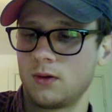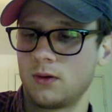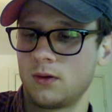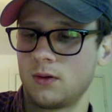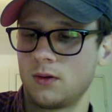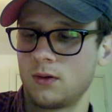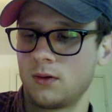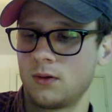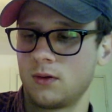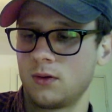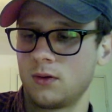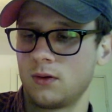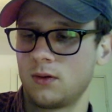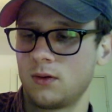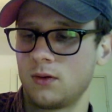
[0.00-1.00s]

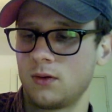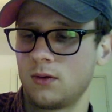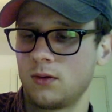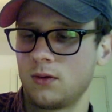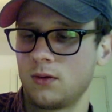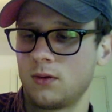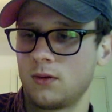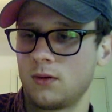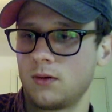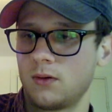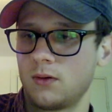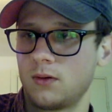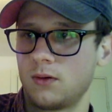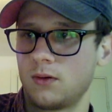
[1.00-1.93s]
[no speech]